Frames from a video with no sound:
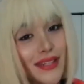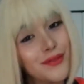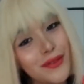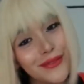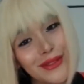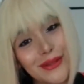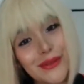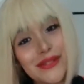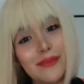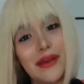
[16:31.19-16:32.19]

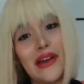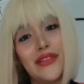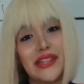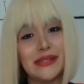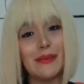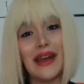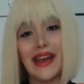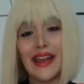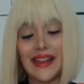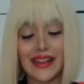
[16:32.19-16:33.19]
reviews about this
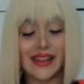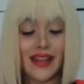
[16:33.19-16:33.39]
bag,